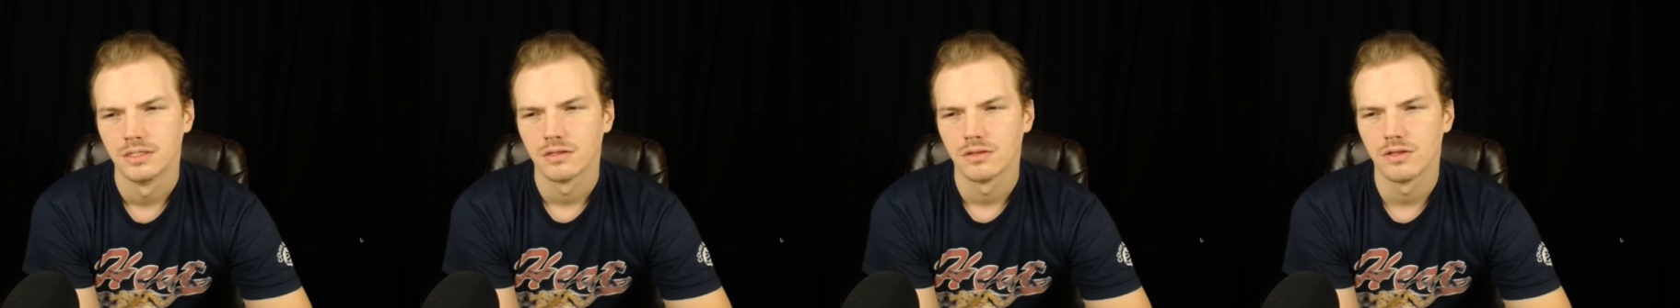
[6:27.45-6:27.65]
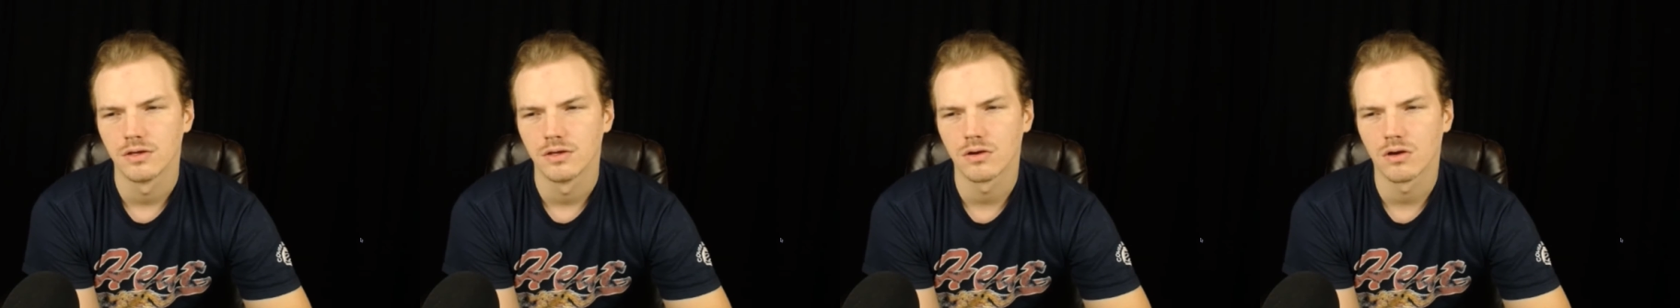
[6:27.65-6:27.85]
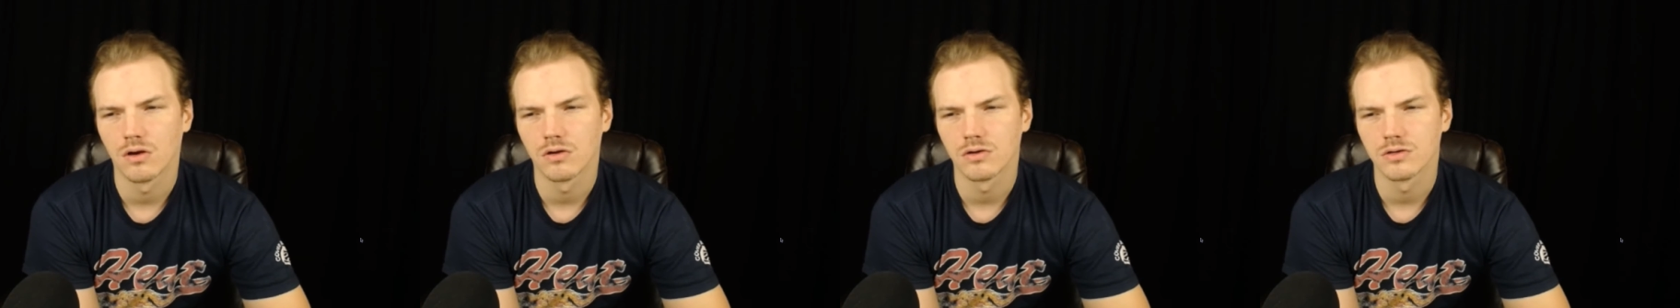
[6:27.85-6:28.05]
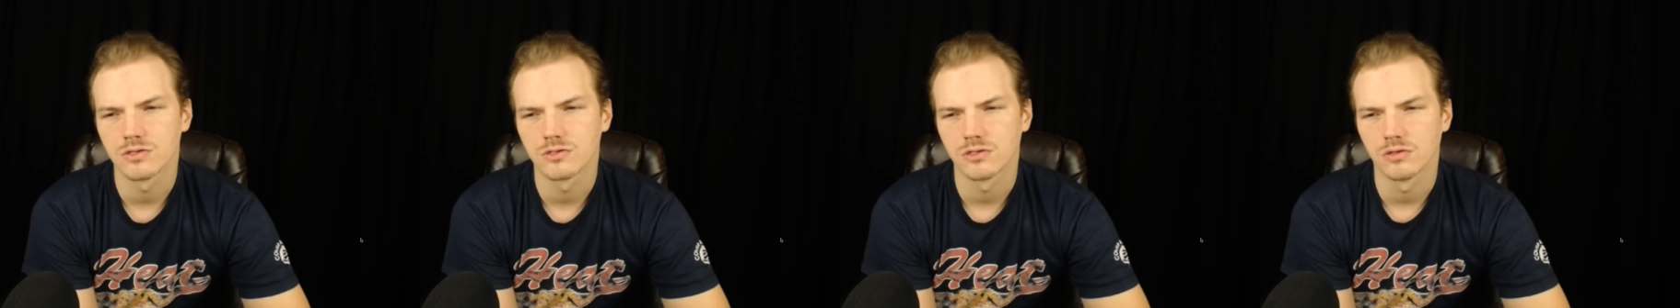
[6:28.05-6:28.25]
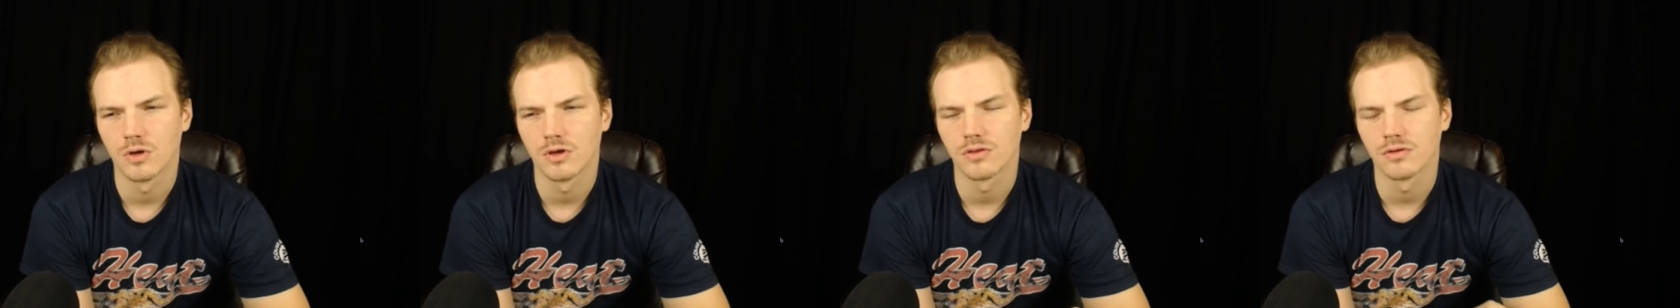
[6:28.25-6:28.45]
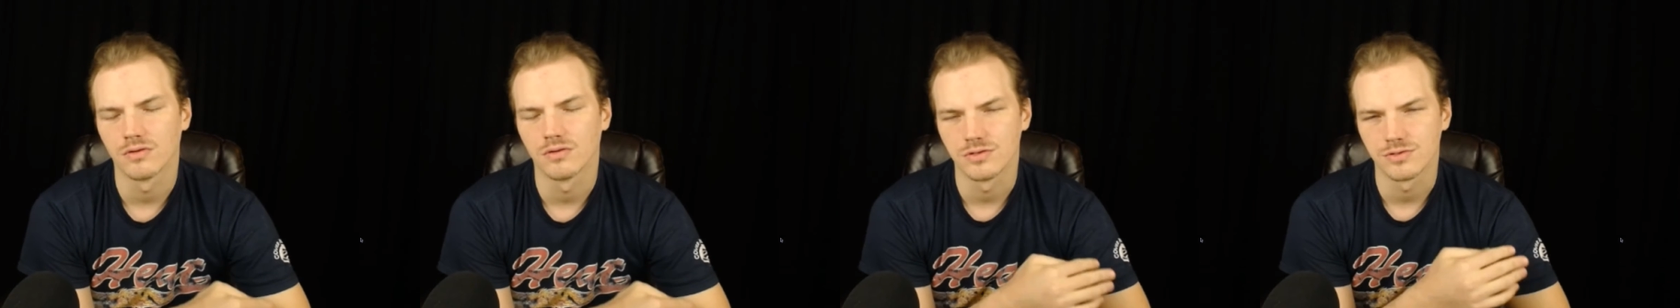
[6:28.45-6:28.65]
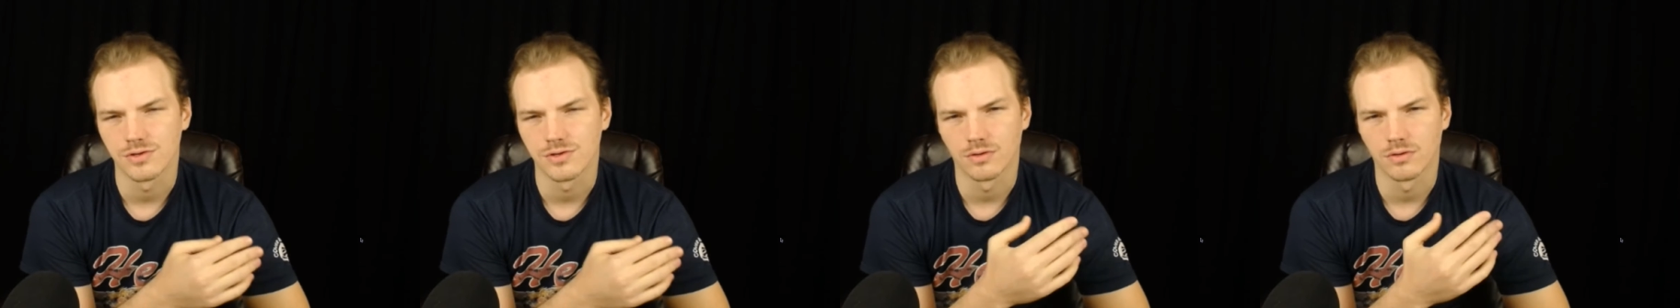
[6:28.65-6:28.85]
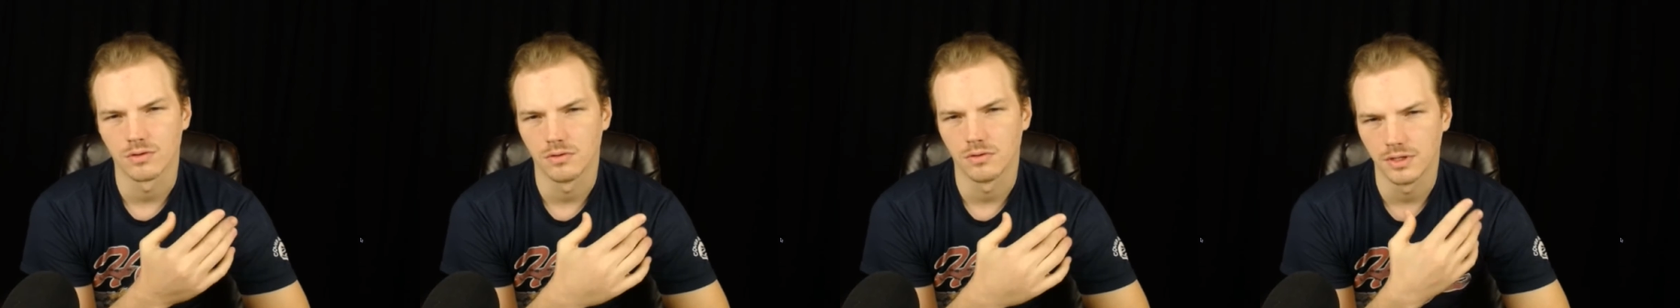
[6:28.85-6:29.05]
there are some other
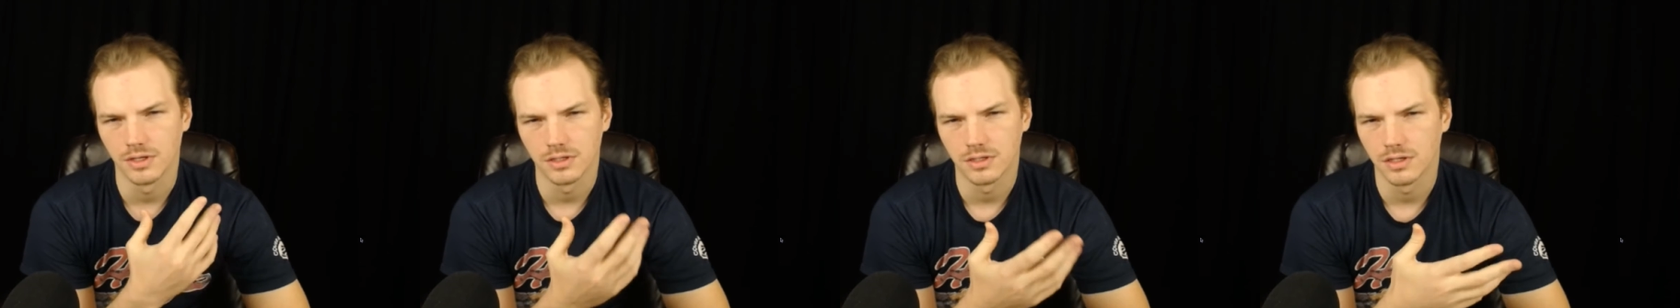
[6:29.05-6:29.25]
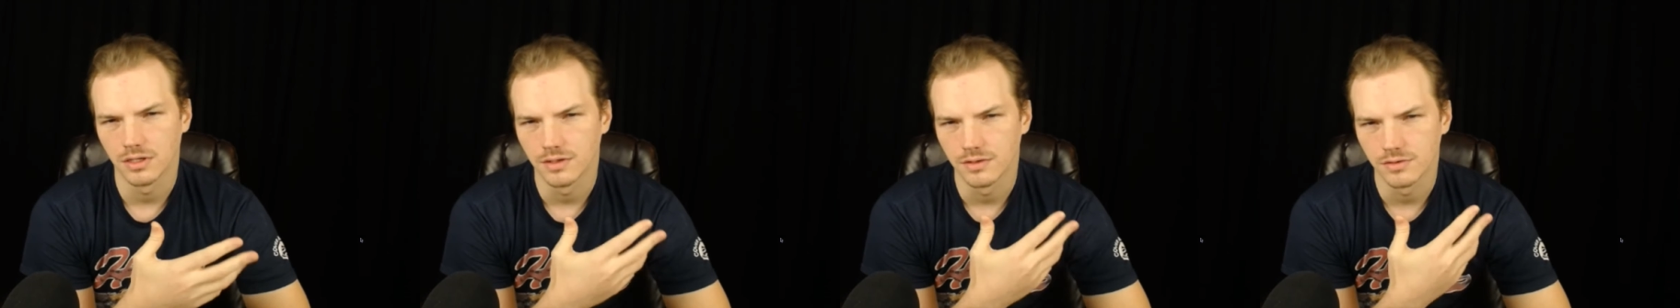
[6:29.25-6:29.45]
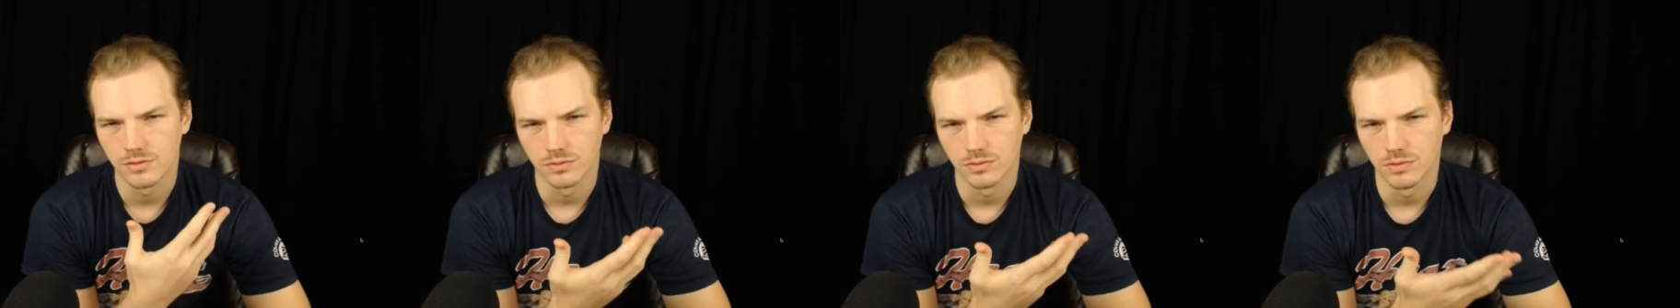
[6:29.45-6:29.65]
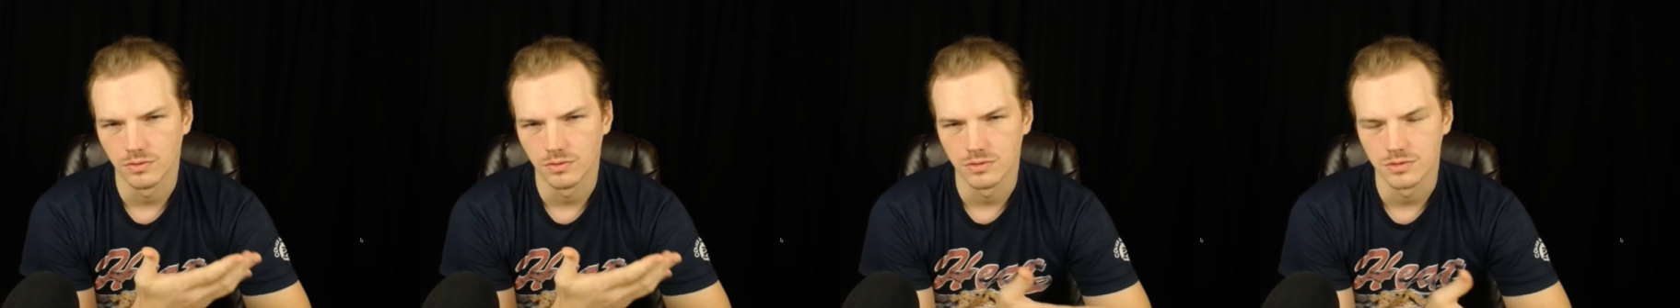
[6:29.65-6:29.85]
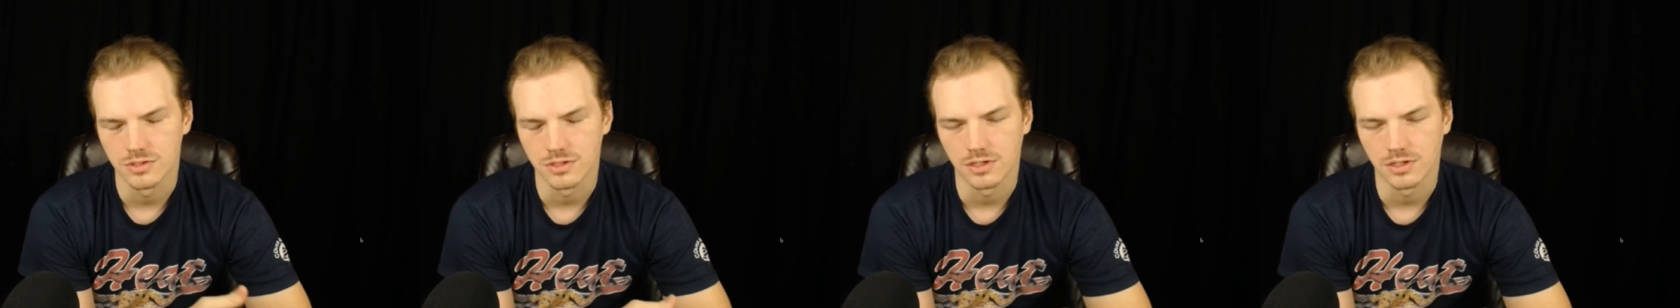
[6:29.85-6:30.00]
internal linking tools